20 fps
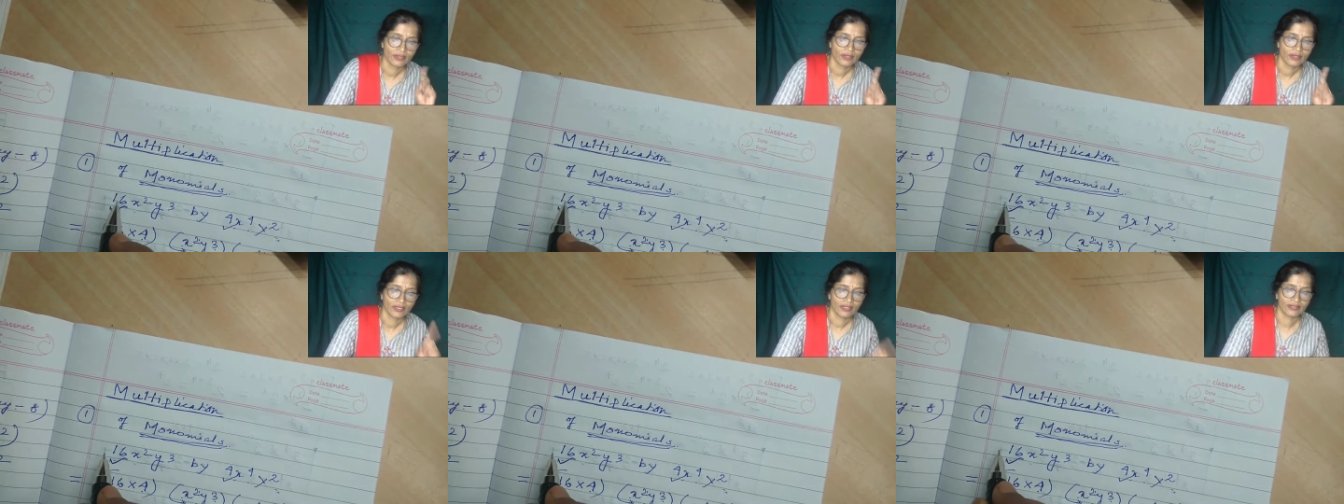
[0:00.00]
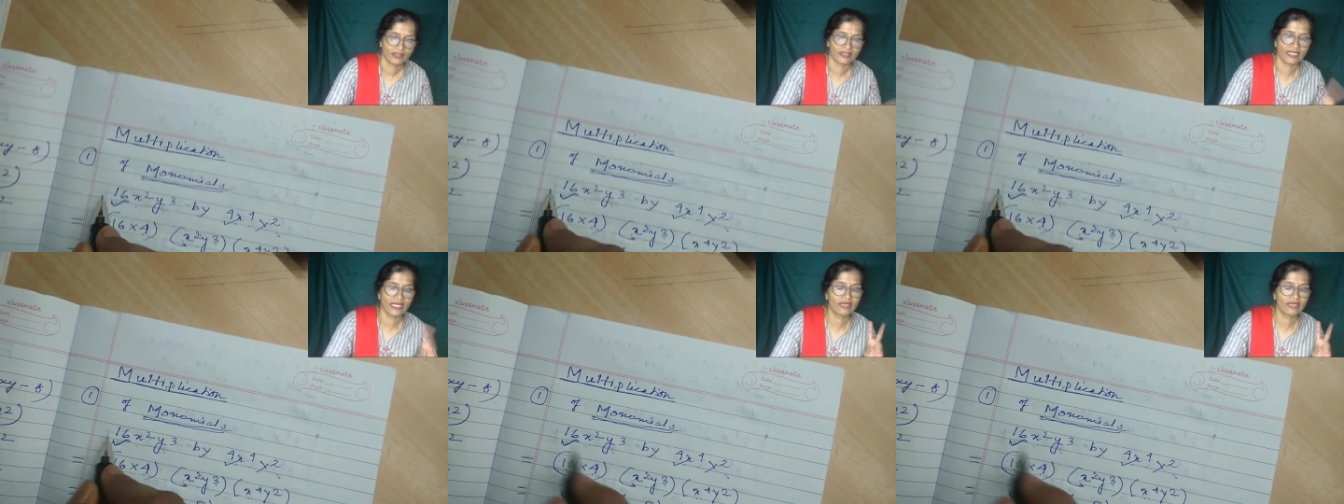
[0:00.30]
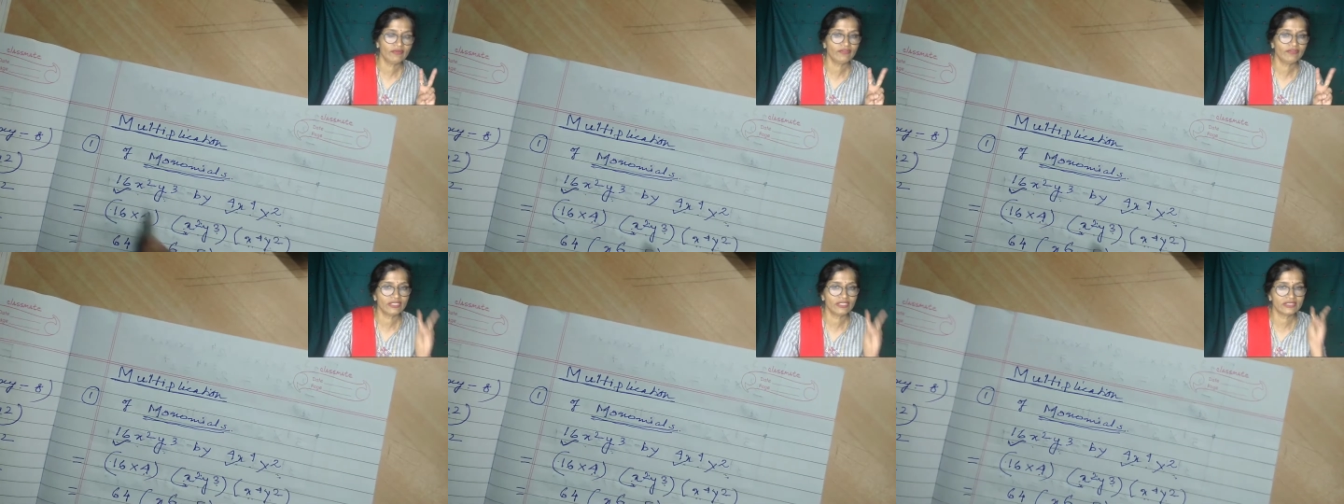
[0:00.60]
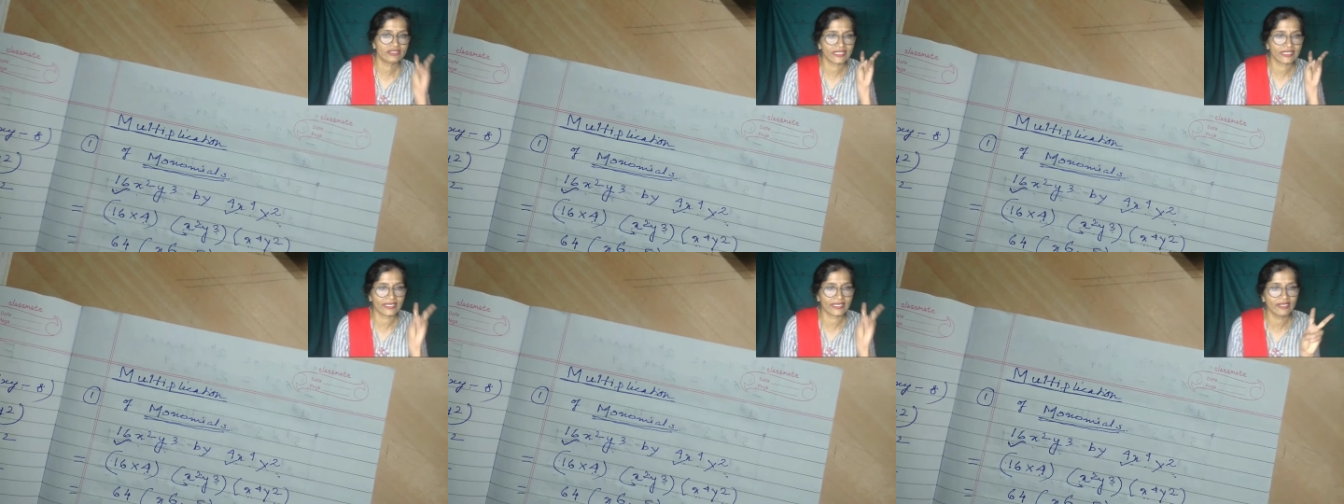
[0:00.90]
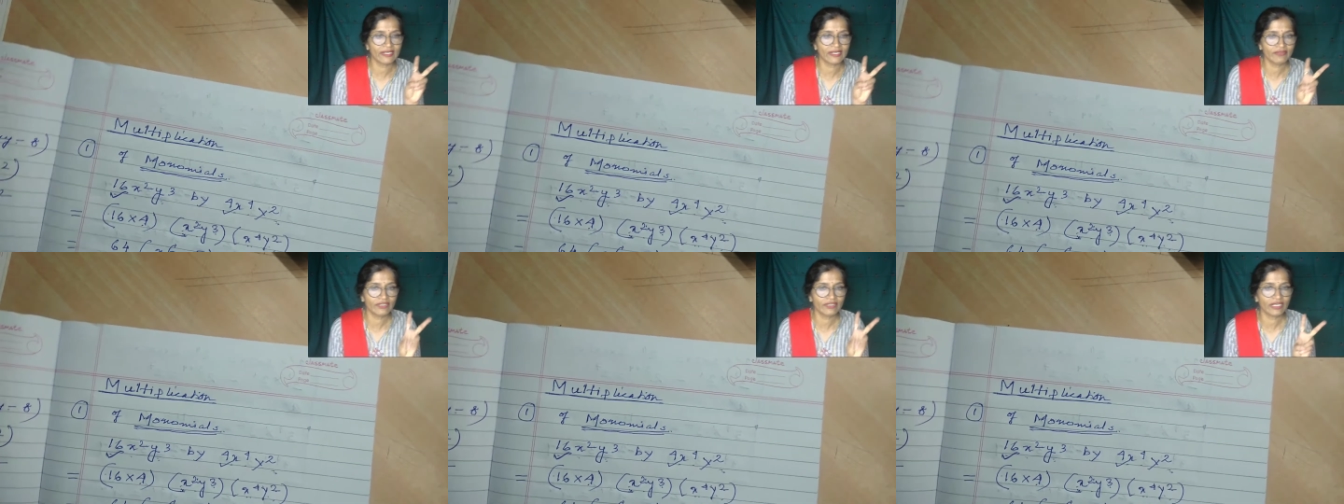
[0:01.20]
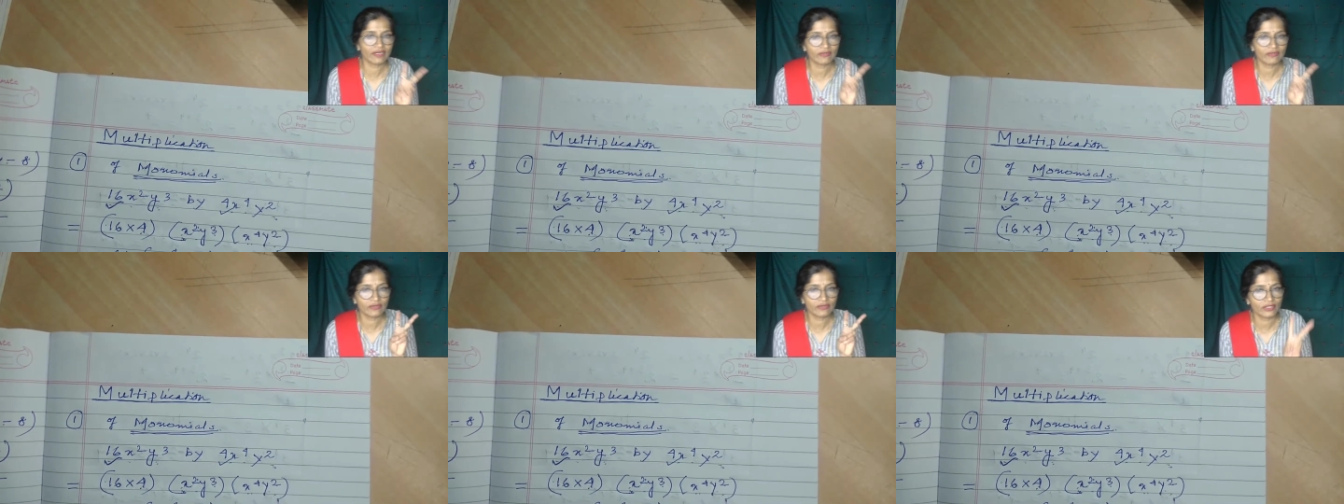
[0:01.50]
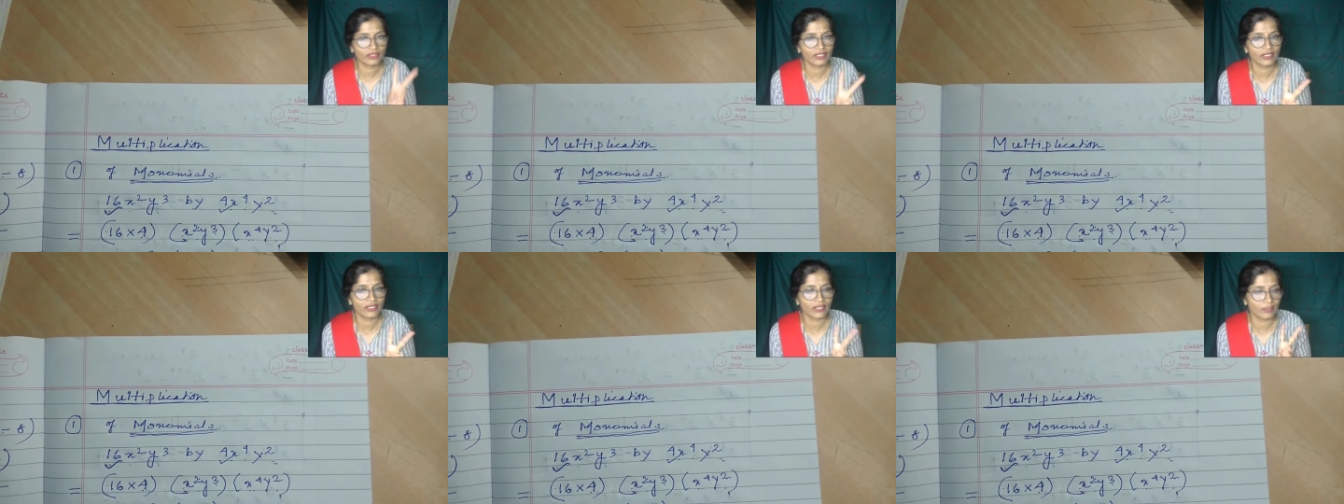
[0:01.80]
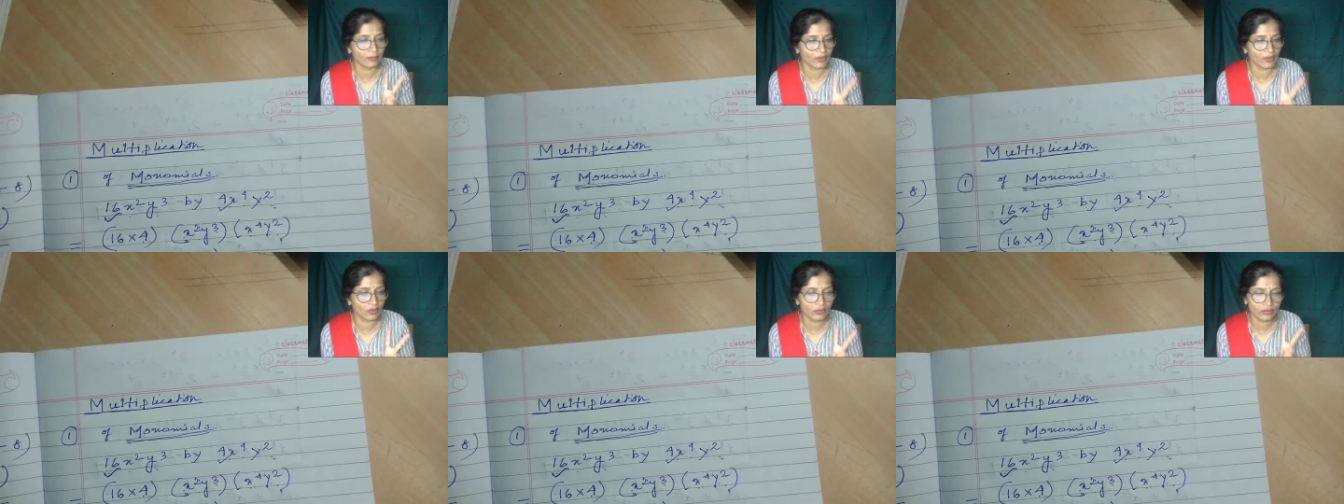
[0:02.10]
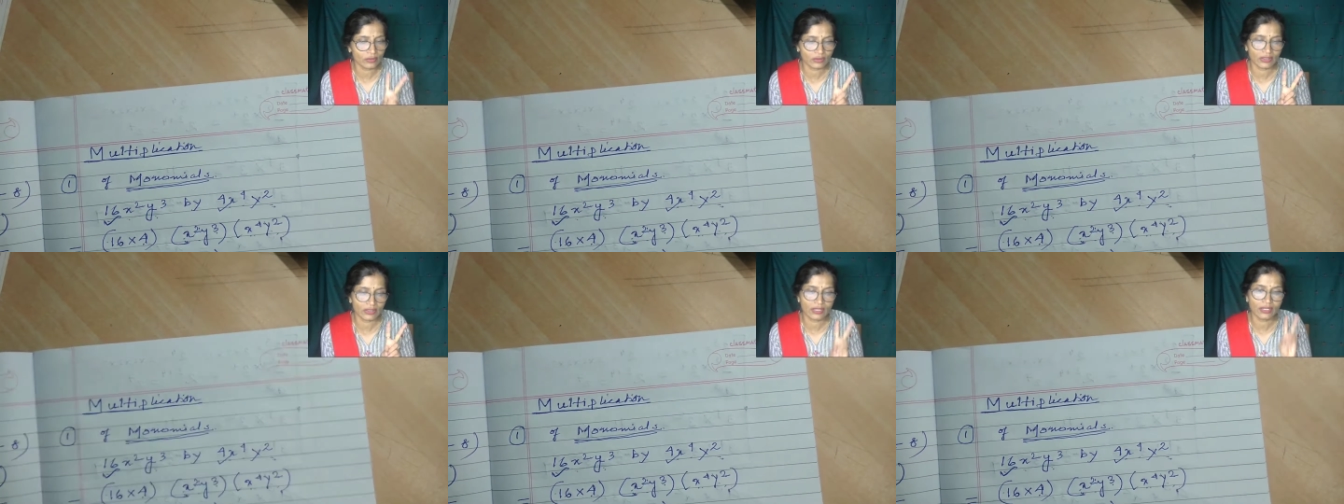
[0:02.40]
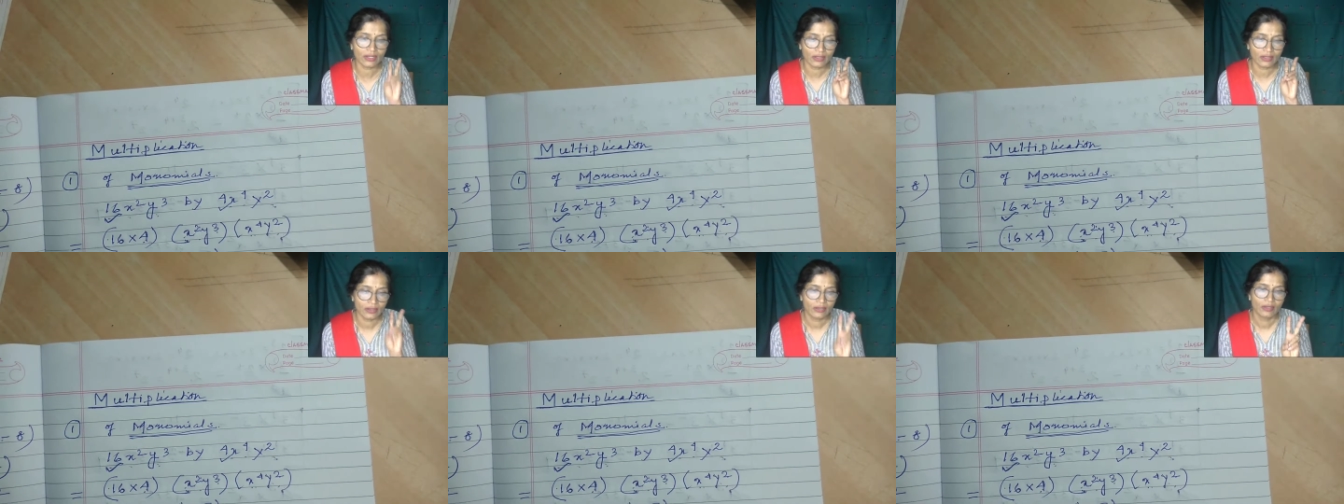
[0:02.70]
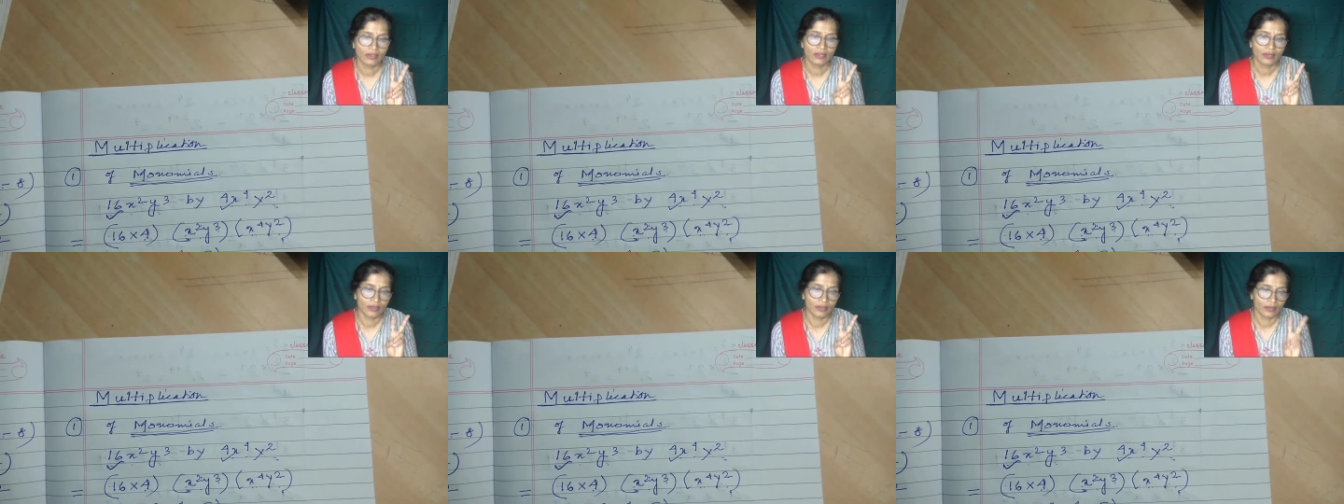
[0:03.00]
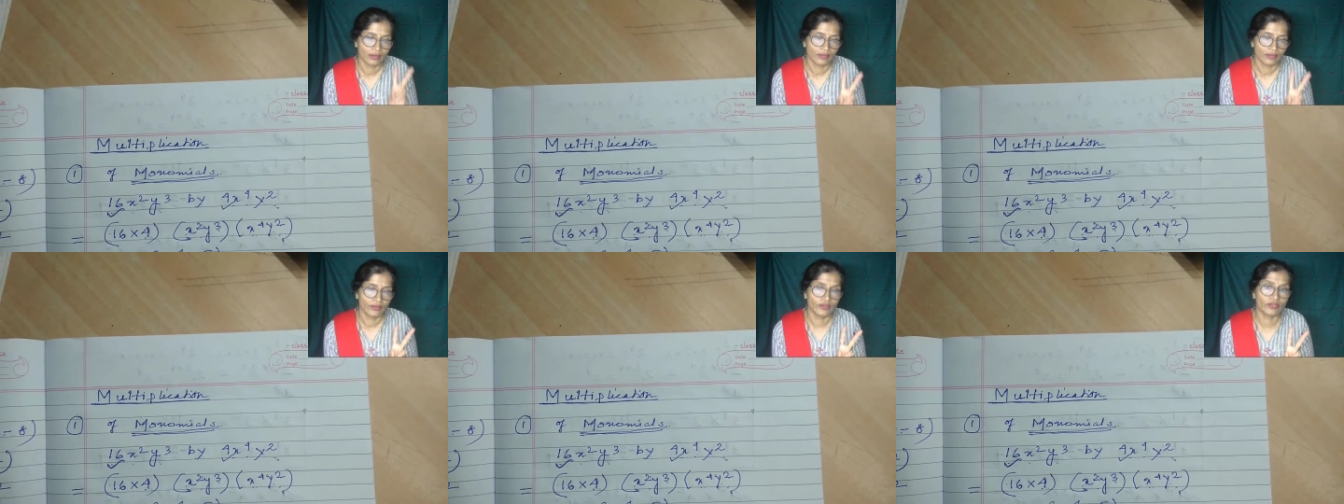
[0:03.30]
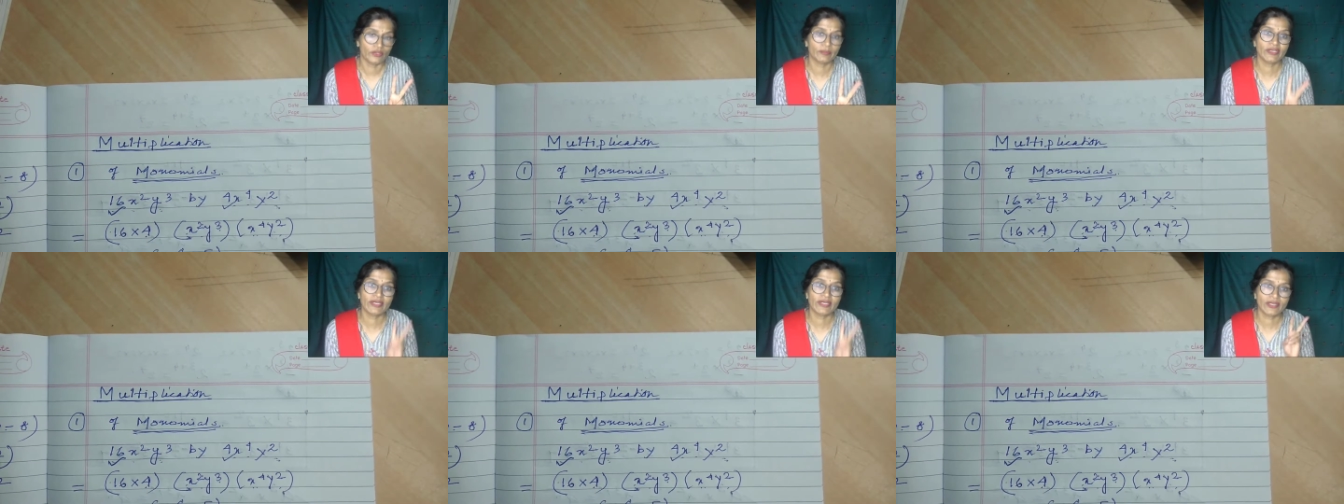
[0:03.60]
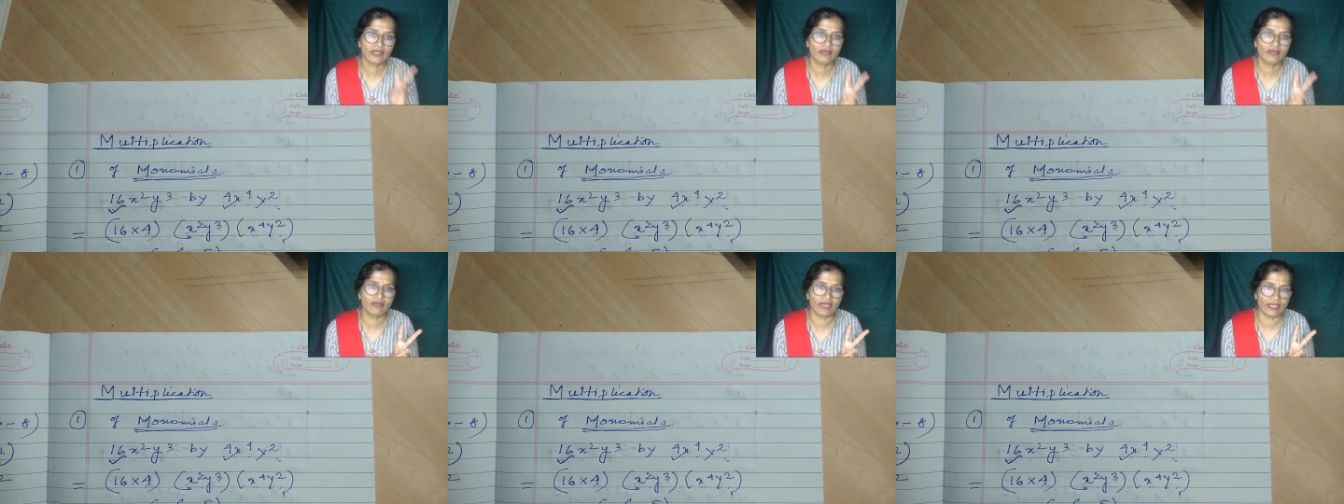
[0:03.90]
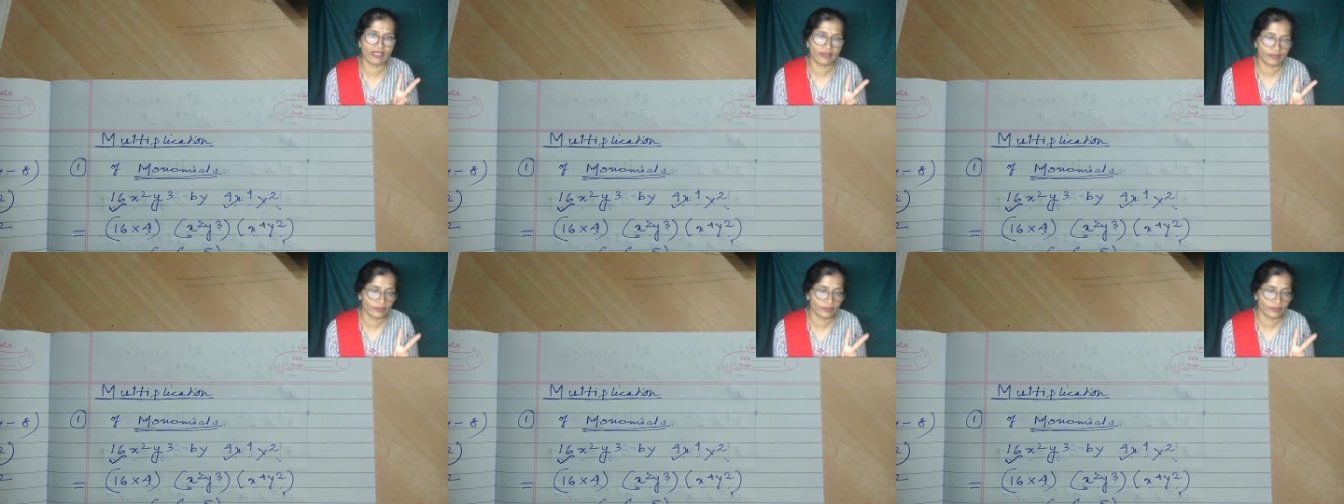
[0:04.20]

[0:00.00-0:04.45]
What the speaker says: Then second we have to think about the numerical value.